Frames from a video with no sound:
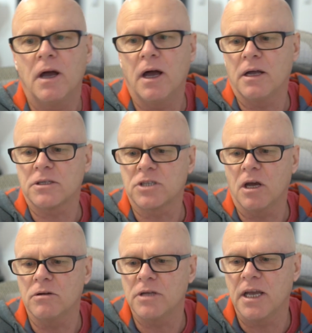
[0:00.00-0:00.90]
Uh,
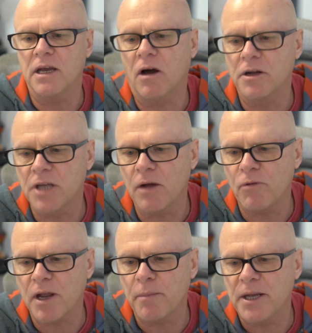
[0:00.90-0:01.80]
so yeah, I
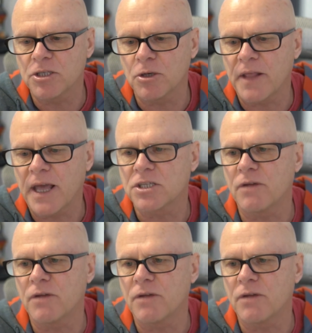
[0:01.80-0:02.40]
don't recommend doing that.